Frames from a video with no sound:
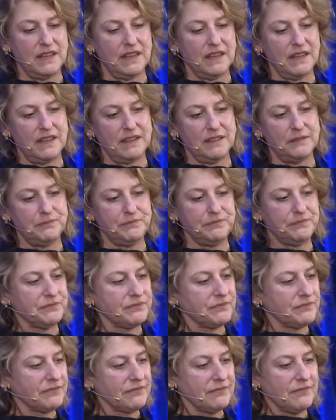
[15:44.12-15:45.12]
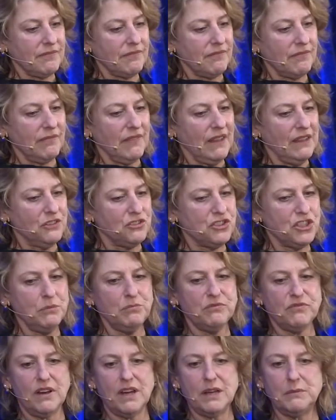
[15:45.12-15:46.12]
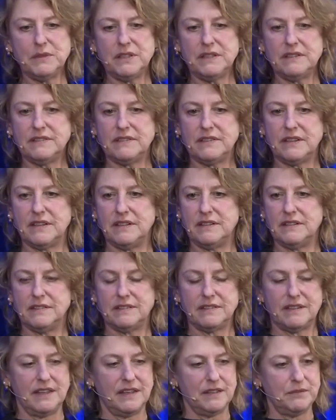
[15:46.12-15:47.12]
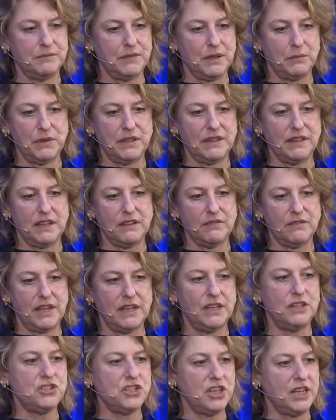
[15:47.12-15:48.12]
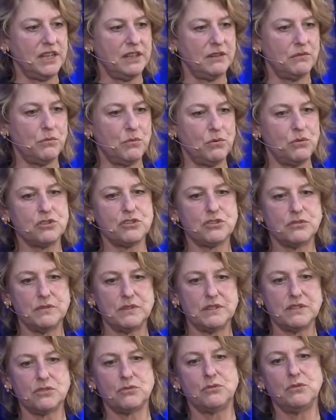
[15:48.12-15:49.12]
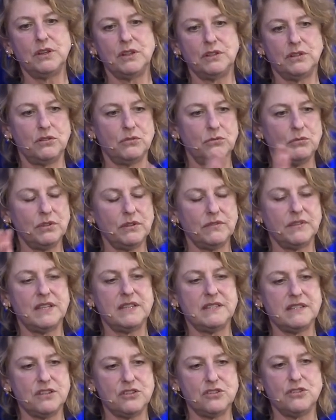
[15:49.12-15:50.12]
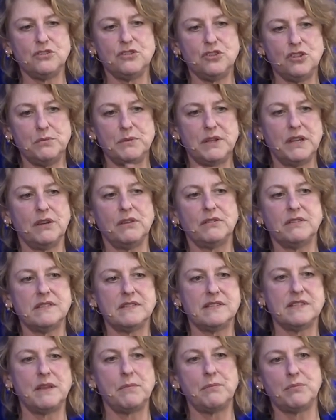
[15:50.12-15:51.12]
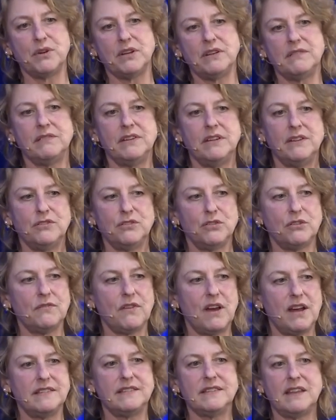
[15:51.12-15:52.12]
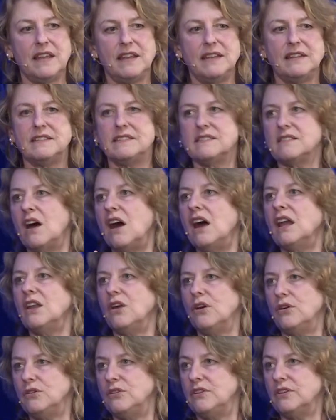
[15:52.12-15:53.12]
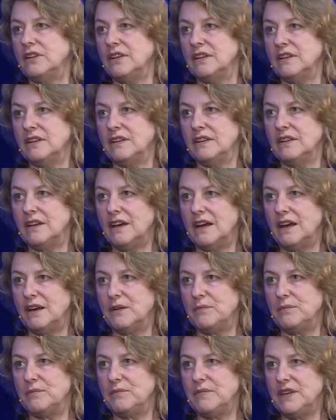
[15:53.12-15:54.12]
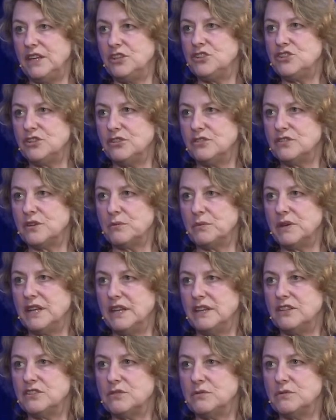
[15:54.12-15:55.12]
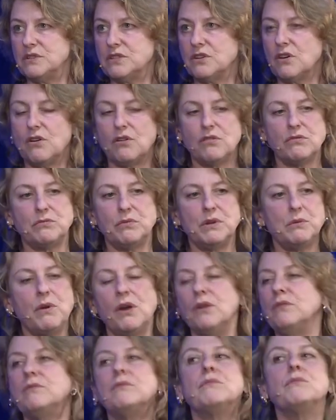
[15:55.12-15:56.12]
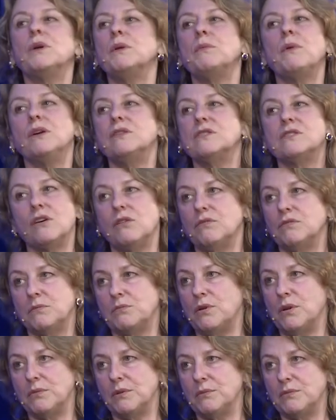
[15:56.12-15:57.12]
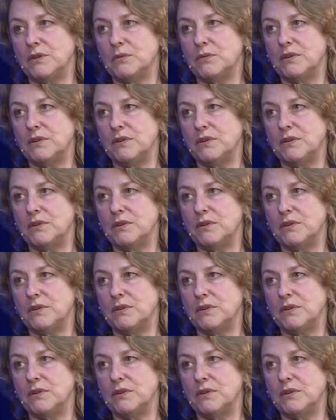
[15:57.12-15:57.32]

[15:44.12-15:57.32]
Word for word: um, sheep farmers and, um, and we think of energy and water and soil and all of these issues, human health as separate, sort of isolated, siloed um, issues that we need to resolve, we won't, we won't solve the problems that